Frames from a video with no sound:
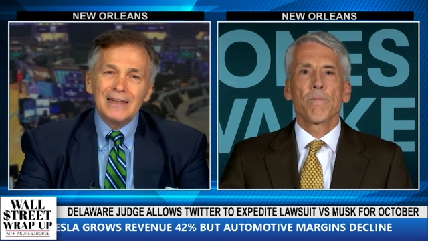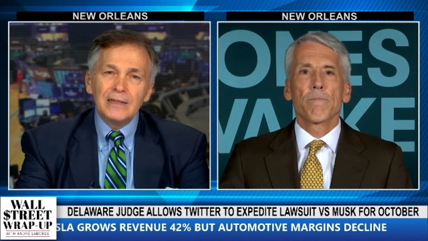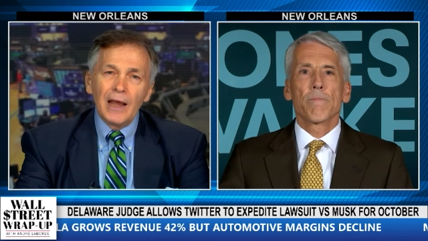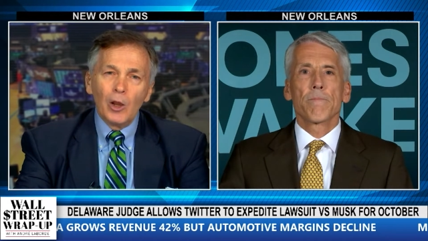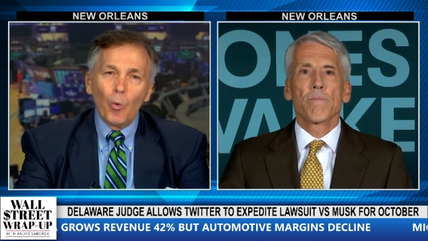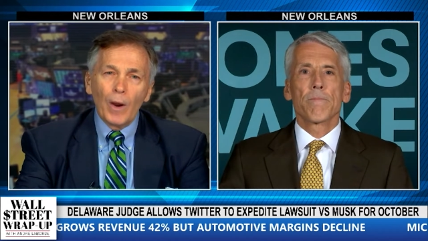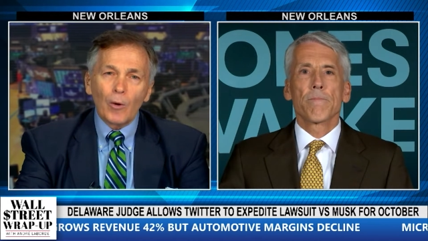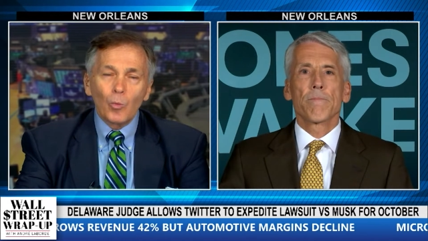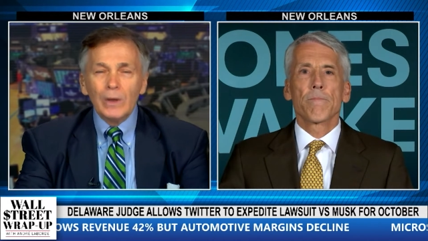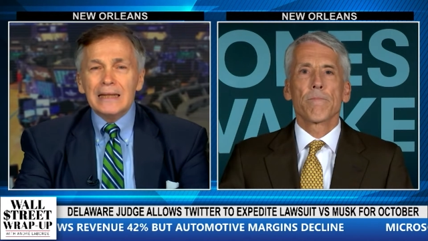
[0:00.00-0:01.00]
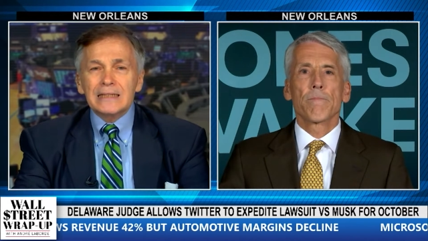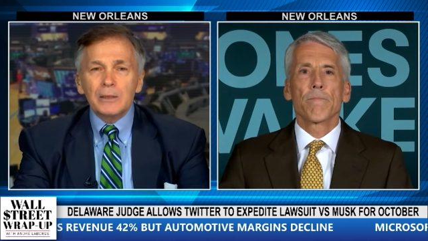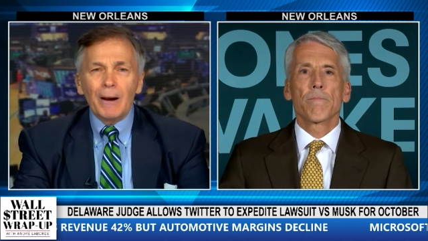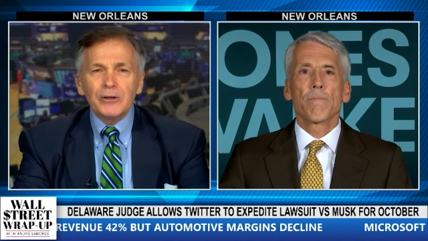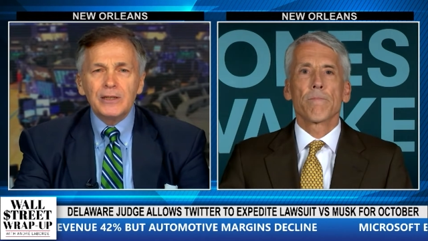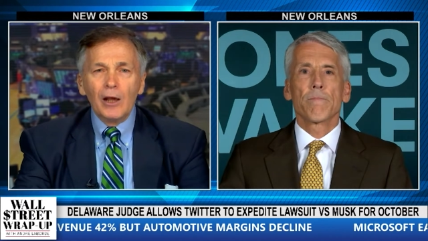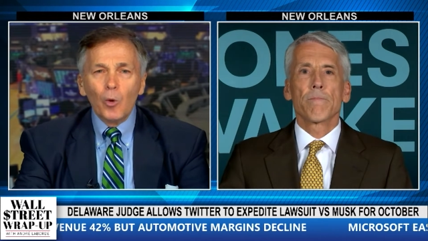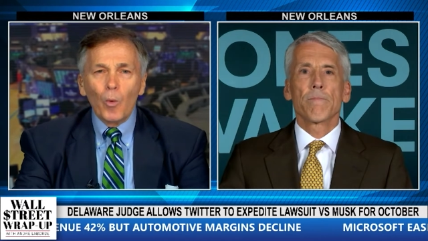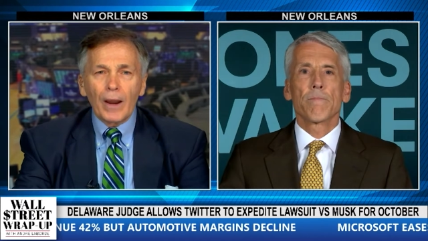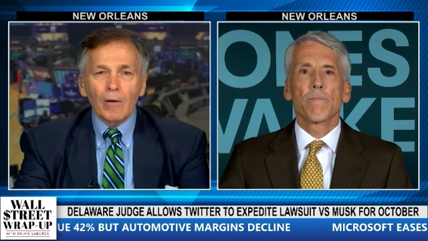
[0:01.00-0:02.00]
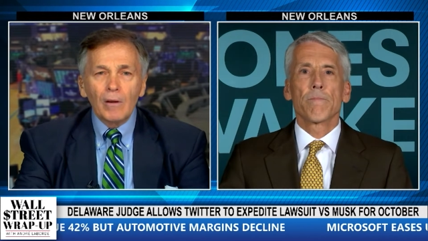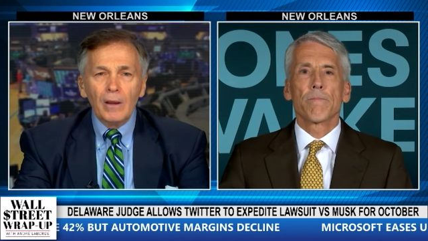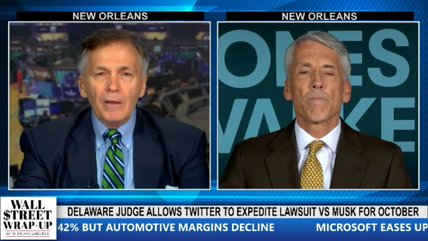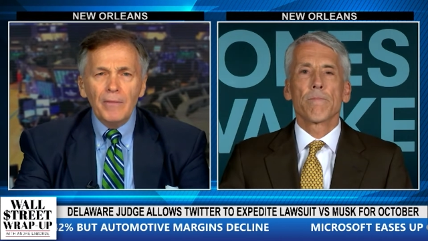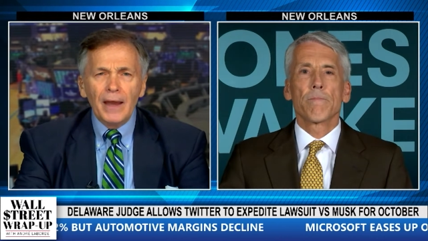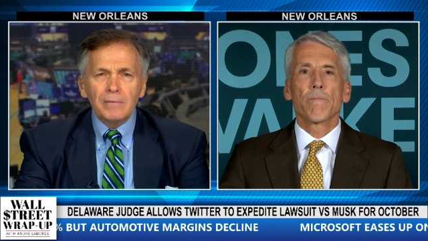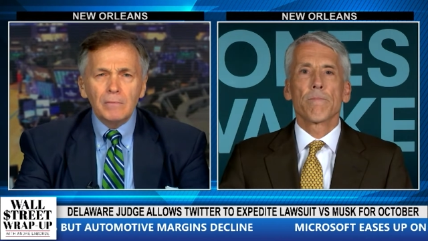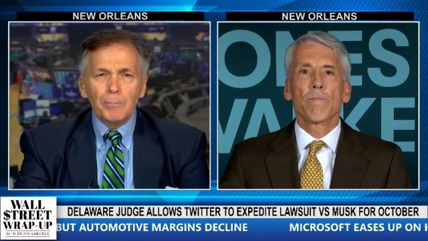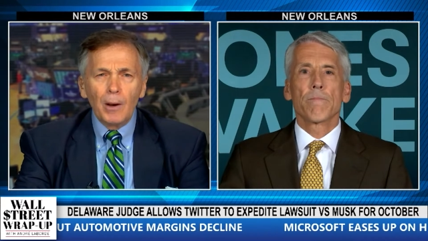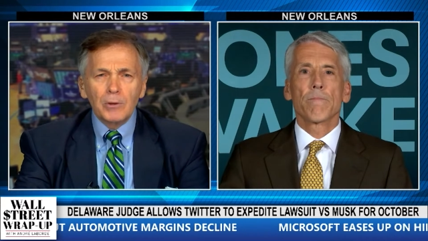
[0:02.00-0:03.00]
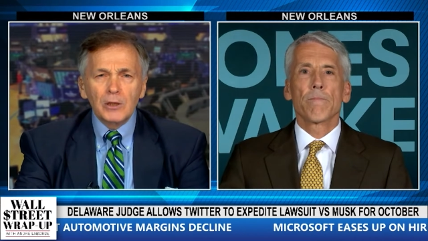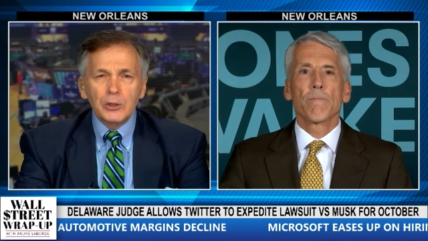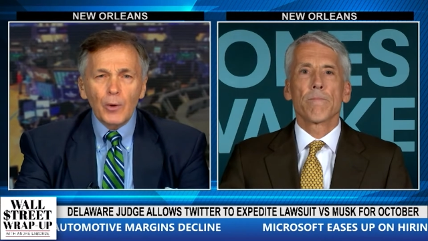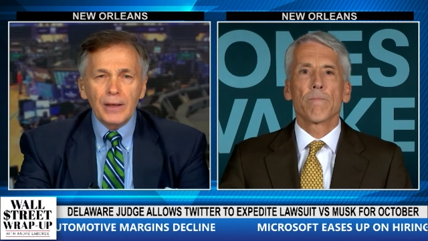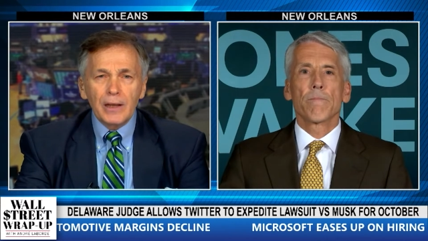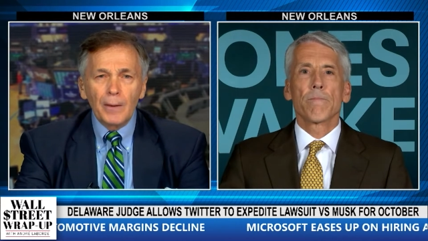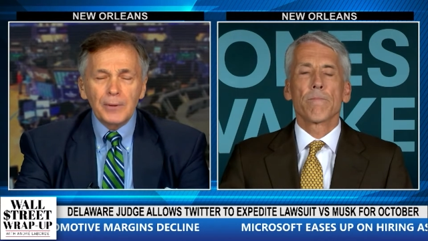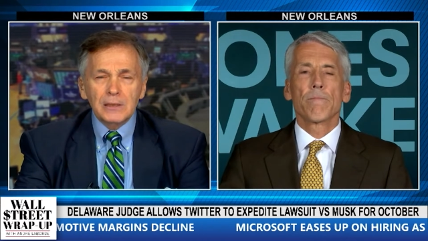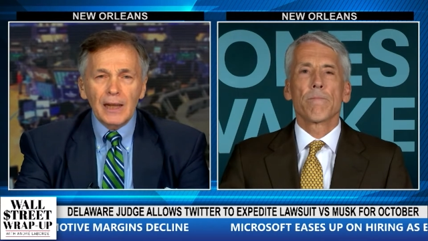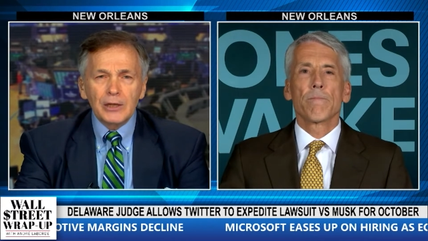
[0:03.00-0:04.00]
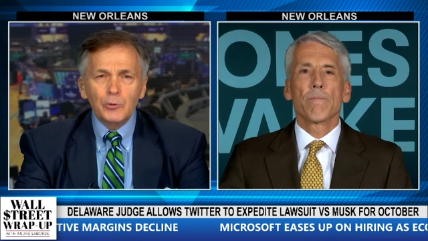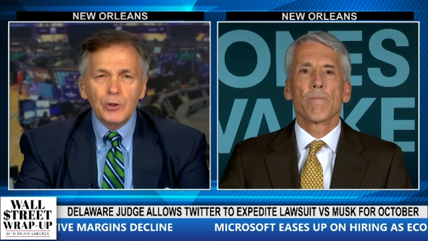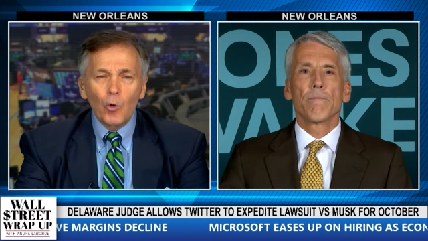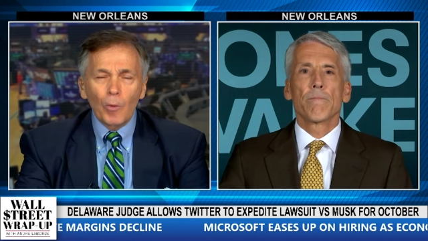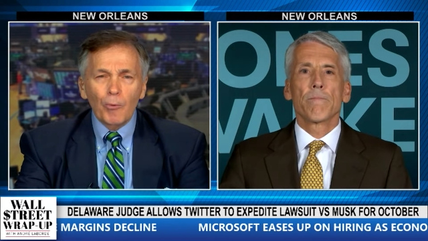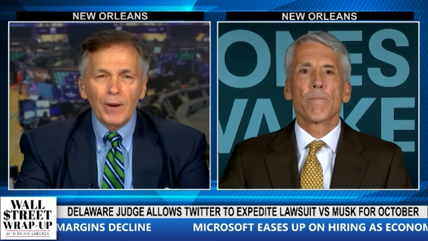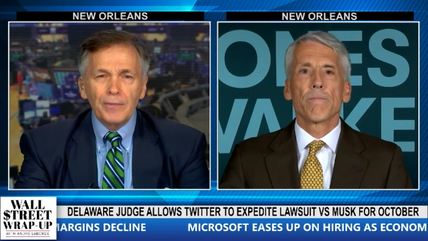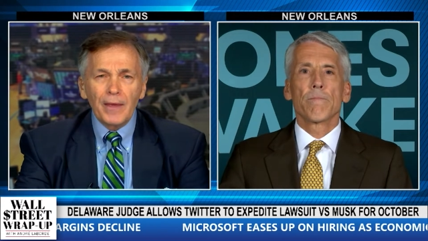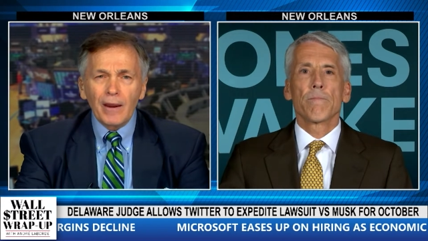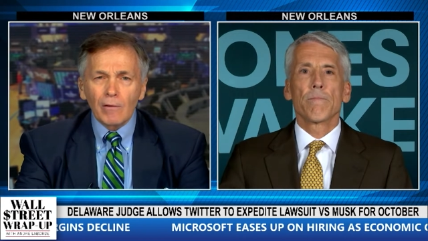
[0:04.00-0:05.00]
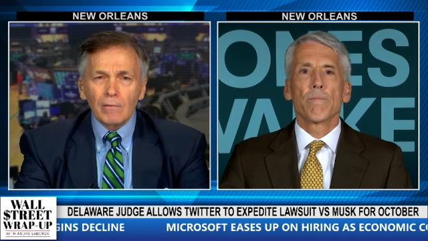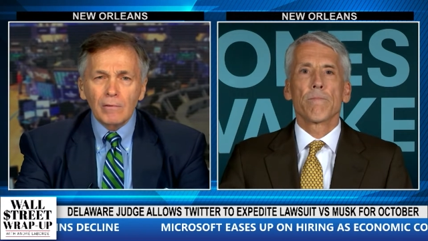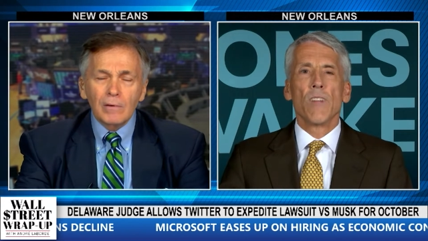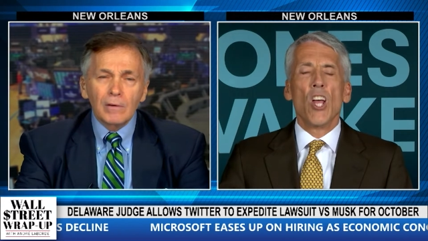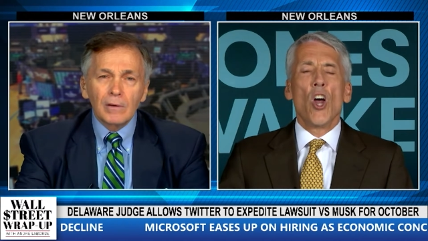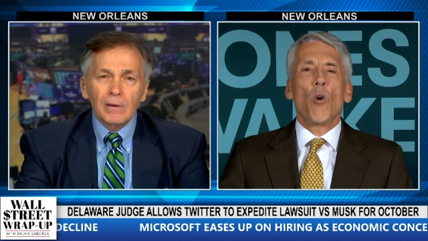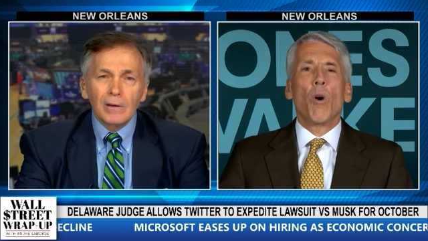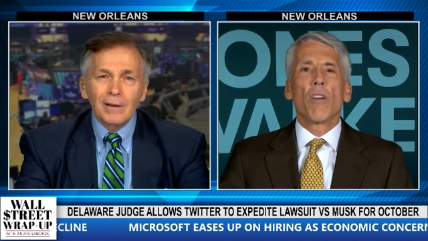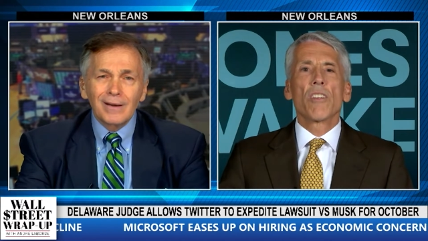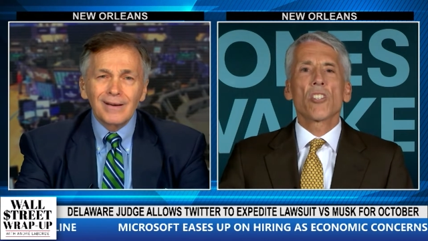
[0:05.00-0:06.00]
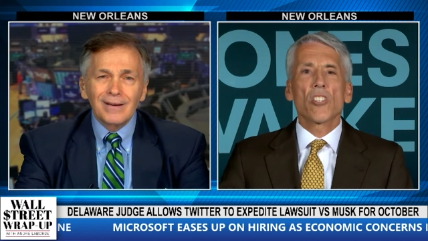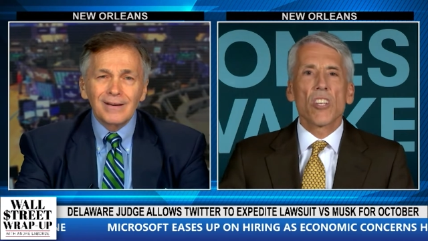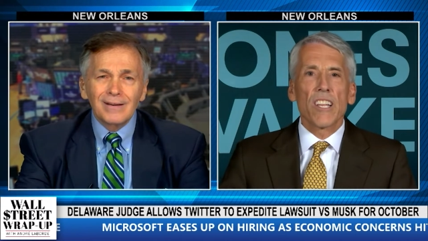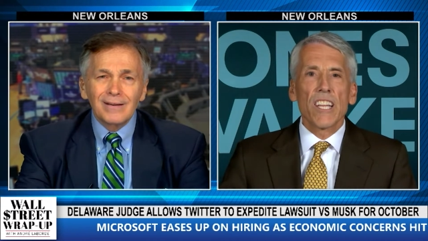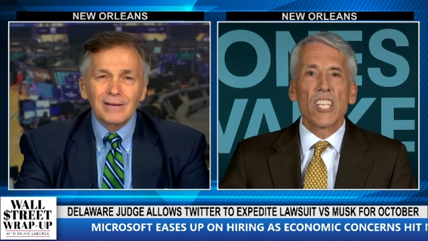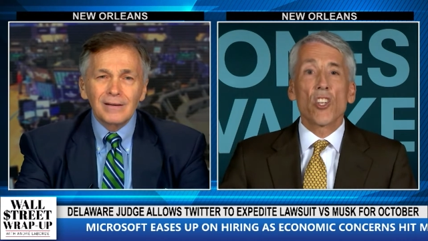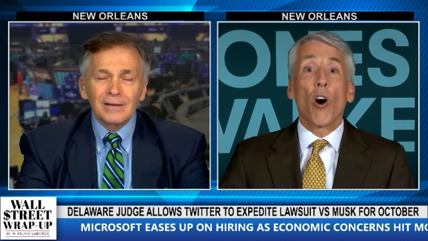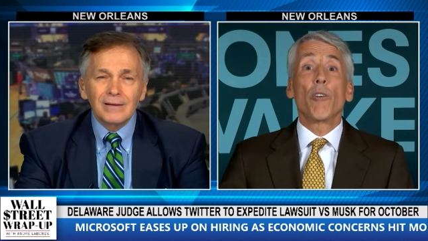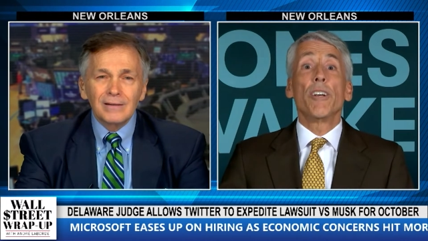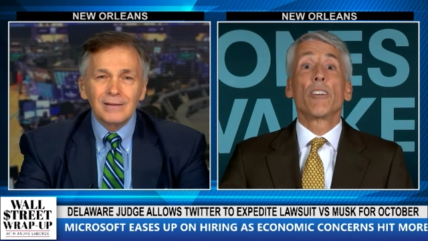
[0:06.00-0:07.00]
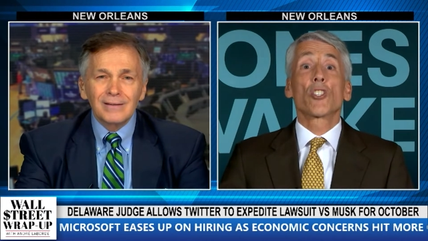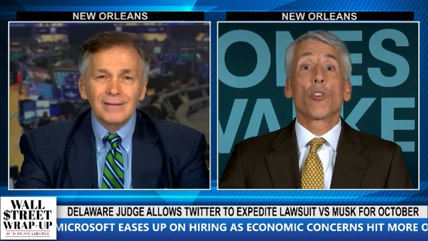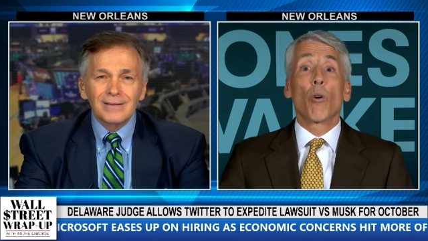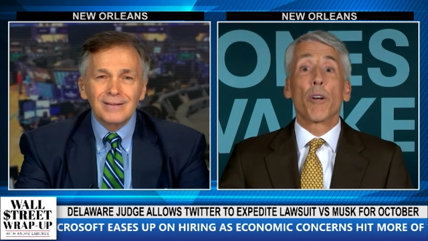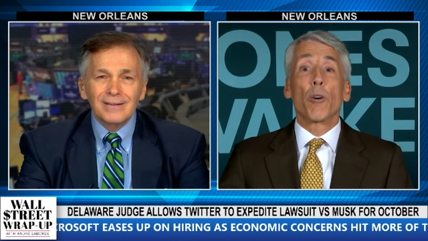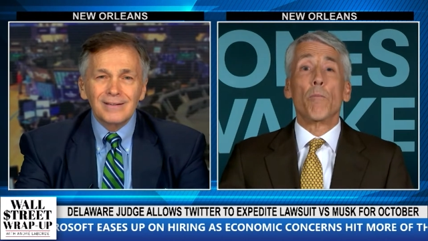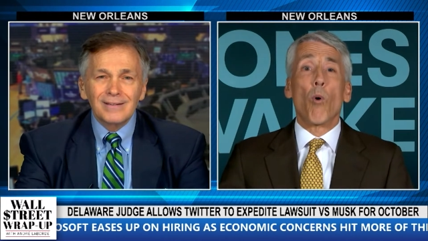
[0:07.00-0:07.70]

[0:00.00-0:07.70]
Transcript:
Speaker 1: in Delaware. What is it about Delaware that publicly traded companies like to incorporate there?
Speaker 2: Well, this is at least a 100 year story or